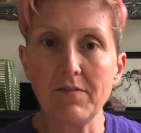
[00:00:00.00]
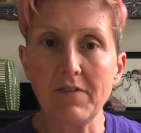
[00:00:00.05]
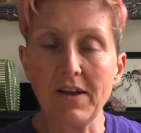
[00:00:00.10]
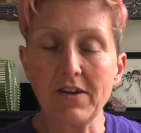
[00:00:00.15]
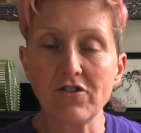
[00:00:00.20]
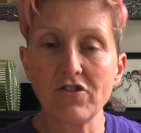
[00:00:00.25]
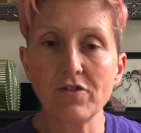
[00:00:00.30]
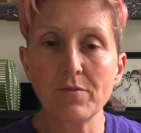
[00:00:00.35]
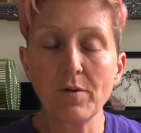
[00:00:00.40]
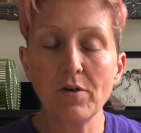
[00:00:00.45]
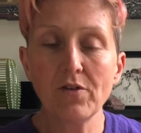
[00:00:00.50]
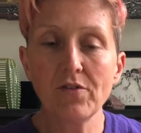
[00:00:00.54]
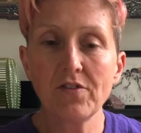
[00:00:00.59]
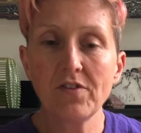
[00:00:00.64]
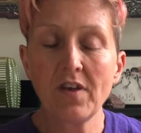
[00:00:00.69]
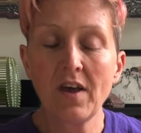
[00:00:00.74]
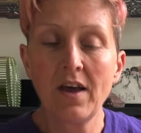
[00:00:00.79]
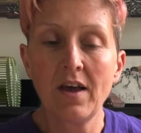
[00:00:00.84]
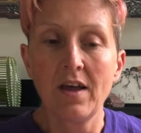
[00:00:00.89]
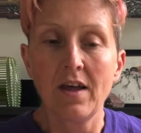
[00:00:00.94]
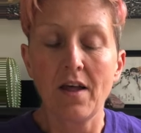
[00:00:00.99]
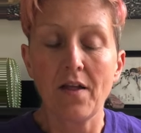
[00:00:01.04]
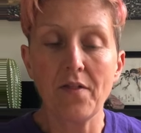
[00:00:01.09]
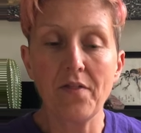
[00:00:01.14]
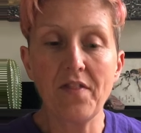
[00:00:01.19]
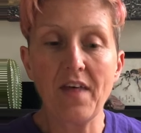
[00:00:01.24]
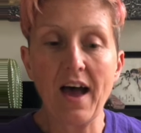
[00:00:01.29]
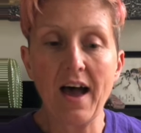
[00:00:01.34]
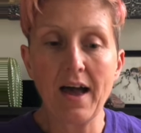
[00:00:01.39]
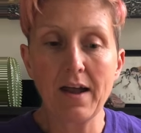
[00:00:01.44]
vegetables,
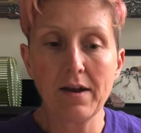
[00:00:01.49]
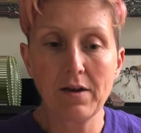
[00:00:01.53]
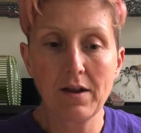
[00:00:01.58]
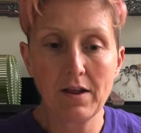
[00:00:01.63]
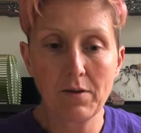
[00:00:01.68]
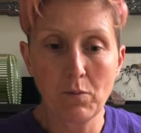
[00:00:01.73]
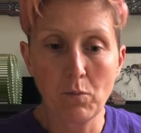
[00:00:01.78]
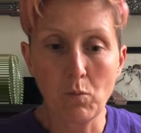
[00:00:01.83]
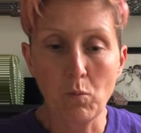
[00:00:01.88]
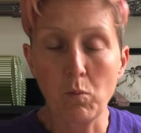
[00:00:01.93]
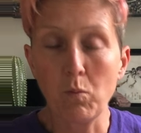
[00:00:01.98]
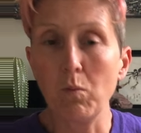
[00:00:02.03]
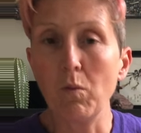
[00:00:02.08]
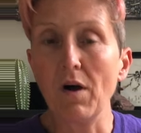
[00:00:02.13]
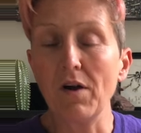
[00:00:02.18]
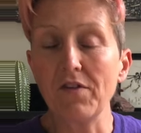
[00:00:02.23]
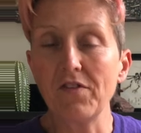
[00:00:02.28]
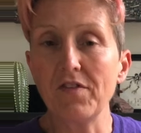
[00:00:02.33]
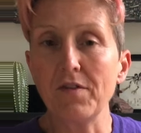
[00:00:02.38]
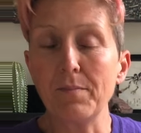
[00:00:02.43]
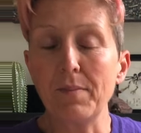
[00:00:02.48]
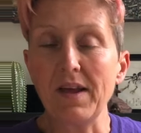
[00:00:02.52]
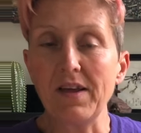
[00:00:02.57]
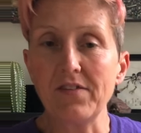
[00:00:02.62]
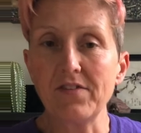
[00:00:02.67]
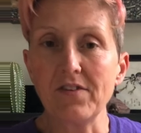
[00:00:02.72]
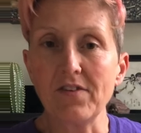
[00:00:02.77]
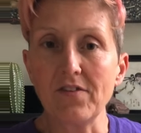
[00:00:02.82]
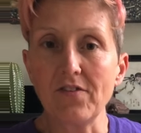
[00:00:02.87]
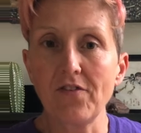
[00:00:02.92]
that was the
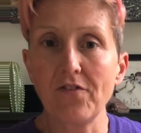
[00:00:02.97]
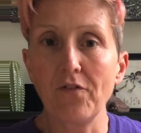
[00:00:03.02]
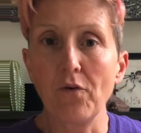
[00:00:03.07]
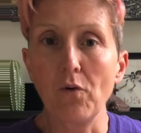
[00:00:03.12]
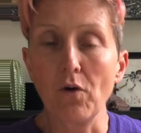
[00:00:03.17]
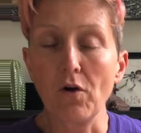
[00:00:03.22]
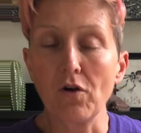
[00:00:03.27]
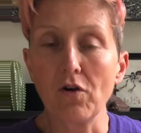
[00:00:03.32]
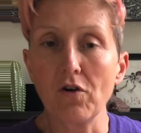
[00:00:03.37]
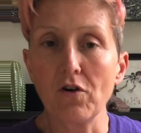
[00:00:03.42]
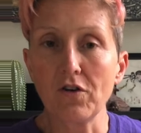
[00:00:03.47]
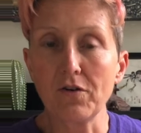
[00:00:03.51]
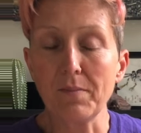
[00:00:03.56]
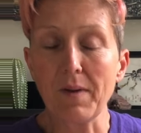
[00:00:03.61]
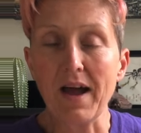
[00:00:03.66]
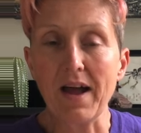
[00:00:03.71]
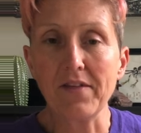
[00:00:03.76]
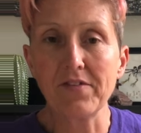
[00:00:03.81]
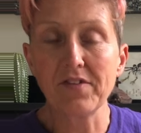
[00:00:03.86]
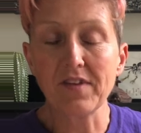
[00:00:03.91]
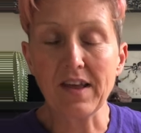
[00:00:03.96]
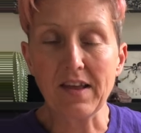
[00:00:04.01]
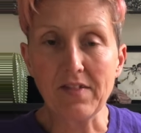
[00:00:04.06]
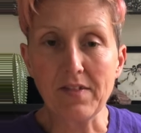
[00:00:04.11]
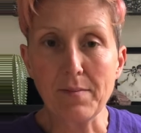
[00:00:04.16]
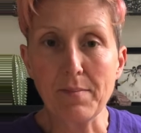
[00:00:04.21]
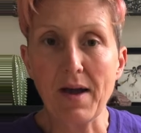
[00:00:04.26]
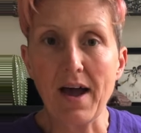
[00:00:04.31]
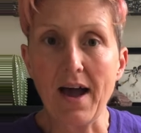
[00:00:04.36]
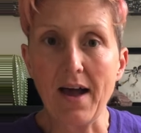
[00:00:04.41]
basis for hook mats in
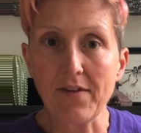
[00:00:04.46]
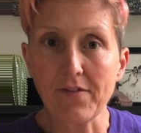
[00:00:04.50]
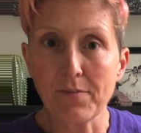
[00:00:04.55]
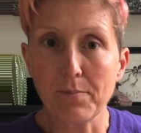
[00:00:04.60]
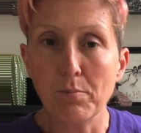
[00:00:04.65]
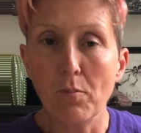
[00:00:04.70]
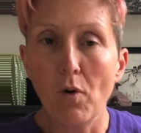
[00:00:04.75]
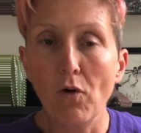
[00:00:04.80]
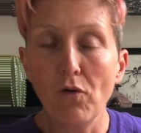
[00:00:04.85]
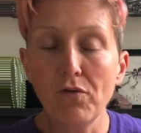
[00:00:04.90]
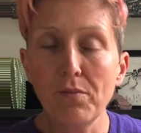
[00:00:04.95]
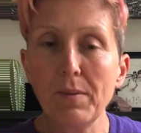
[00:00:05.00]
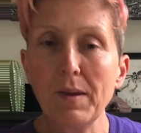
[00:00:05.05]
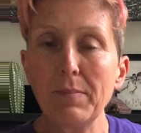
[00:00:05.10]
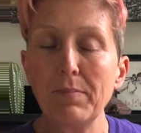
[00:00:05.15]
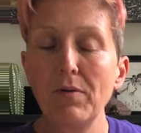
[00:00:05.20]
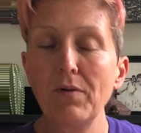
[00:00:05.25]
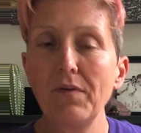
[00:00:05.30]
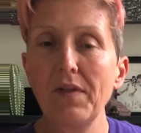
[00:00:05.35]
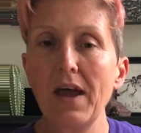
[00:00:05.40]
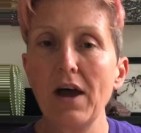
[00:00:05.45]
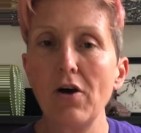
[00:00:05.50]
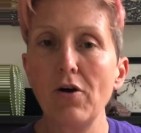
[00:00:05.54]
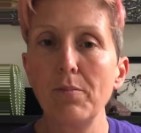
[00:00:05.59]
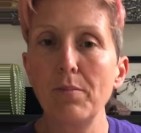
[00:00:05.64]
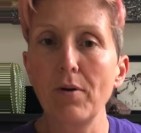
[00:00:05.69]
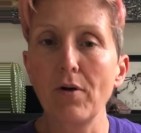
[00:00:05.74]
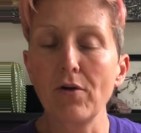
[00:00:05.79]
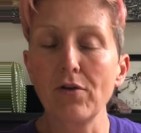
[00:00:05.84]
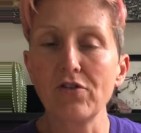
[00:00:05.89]
the past. Most people now
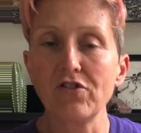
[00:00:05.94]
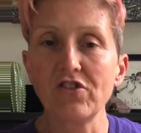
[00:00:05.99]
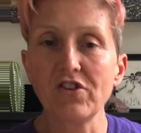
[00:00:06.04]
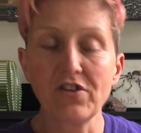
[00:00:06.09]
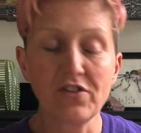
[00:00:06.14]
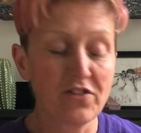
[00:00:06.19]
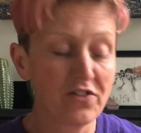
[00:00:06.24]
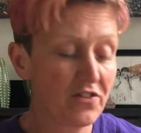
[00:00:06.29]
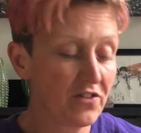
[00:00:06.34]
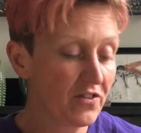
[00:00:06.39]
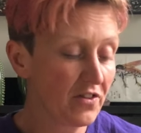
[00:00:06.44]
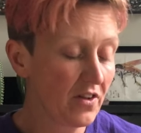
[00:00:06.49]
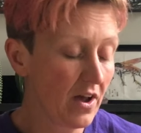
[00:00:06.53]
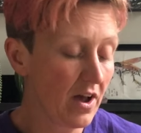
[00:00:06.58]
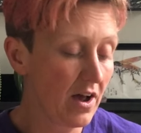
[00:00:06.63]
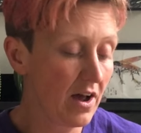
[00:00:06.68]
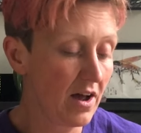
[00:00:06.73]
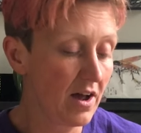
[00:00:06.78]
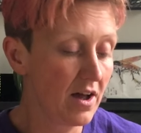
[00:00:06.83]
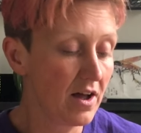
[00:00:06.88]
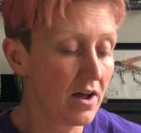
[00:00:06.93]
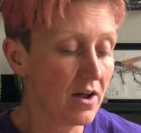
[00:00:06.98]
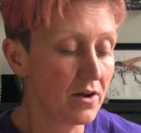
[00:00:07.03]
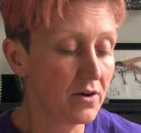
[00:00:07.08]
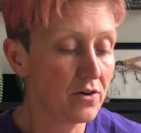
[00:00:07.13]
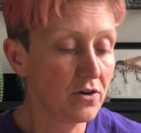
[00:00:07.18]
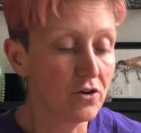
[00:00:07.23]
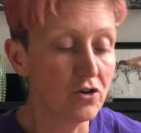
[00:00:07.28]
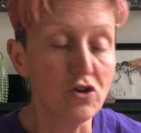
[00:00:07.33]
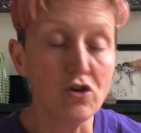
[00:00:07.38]
purchase
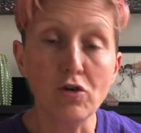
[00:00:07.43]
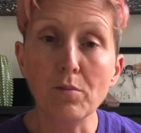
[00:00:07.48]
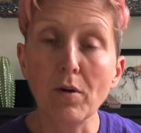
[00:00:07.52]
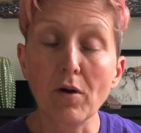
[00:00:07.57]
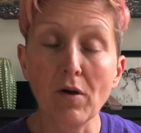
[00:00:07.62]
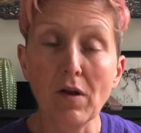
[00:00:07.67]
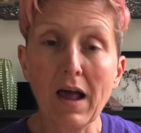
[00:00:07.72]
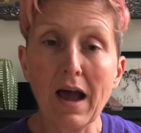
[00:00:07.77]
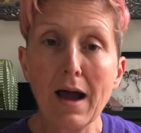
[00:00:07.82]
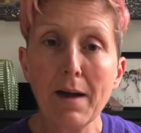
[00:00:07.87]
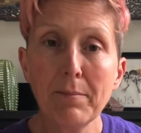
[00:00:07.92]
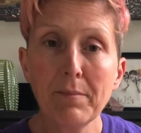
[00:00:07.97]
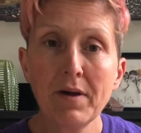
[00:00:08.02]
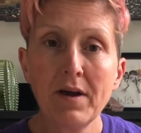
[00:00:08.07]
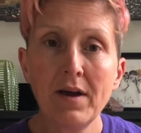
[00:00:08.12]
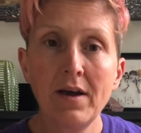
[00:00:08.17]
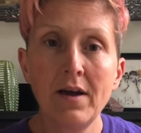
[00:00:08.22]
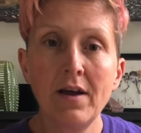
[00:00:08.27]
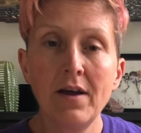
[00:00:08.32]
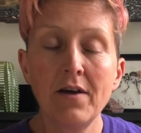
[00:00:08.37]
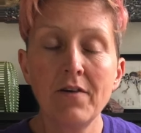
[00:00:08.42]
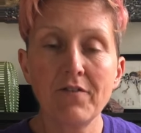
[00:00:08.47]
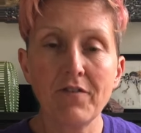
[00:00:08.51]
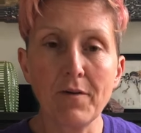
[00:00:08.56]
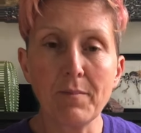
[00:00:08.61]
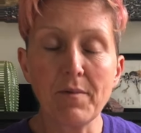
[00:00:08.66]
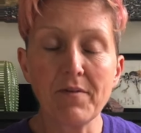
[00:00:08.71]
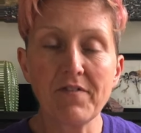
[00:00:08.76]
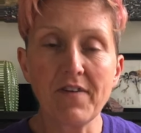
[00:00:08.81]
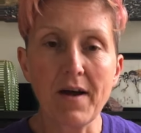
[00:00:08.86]
new burlap
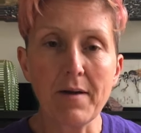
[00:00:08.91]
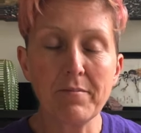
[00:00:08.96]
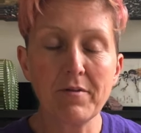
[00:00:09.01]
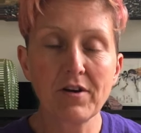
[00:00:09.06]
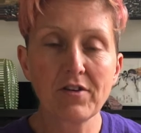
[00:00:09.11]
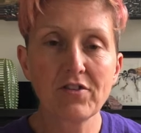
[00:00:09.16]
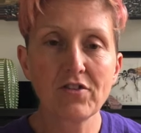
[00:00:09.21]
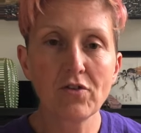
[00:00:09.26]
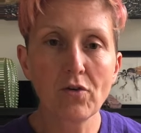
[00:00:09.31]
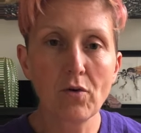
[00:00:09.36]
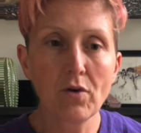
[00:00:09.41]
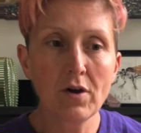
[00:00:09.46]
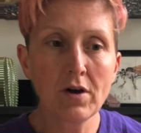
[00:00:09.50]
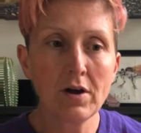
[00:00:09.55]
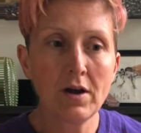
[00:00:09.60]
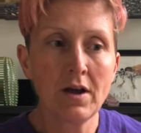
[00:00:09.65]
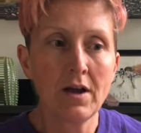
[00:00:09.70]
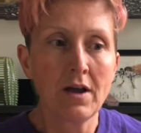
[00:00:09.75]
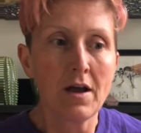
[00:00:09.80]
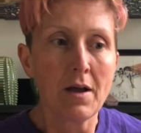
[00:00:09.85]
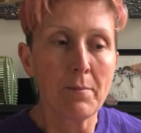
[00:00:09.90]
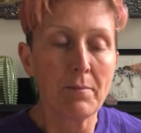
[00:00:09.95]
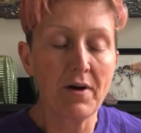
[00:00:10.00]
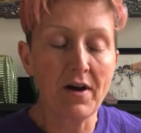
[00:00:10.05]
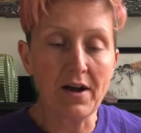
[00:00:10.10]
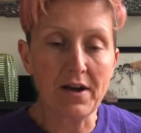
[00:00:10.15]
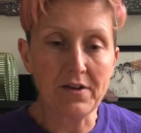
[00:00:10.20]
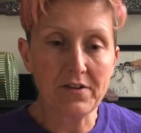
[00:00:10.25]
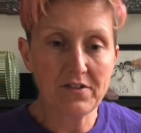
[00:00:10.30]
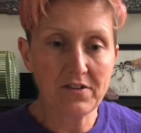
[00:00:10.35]
from a fabric store,
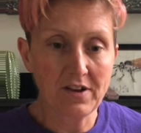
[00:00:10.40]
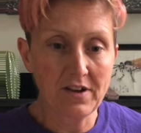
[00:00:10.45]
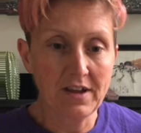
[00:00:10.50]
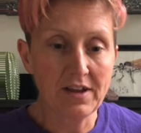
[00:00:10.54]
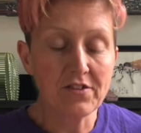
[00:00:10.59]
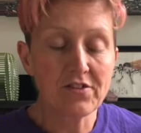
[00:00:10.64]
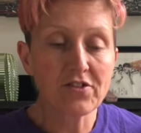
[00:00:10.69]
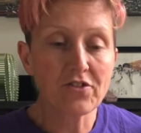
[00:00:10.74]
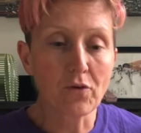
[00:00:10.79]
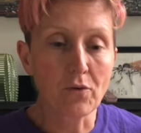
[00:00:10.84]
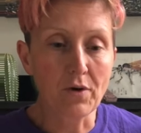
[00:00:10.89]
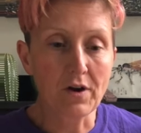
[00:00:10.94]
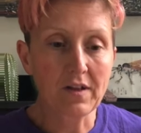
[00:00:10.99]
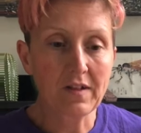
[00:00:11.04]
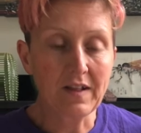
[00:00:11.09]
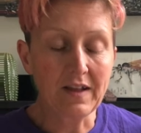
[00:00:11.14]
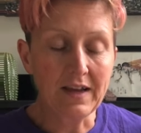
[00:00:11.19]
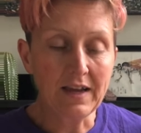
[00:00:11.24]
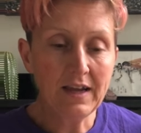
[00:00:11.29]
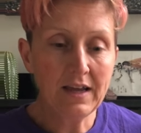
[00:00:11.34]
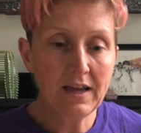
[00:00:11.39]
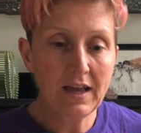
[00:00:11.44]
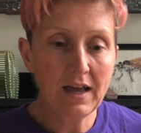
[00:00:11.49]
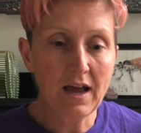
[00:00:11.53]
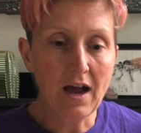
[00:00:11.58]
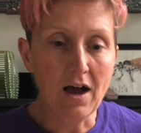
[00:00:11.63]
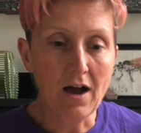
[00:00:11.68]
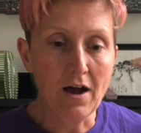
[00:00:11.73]
but historically